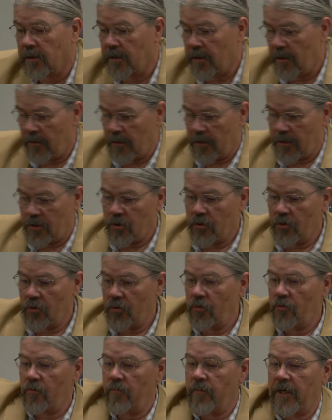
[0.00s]
And they're a
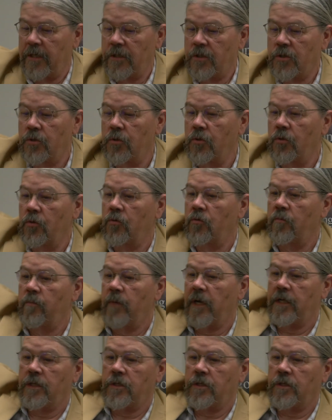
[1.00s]
2 by 2 by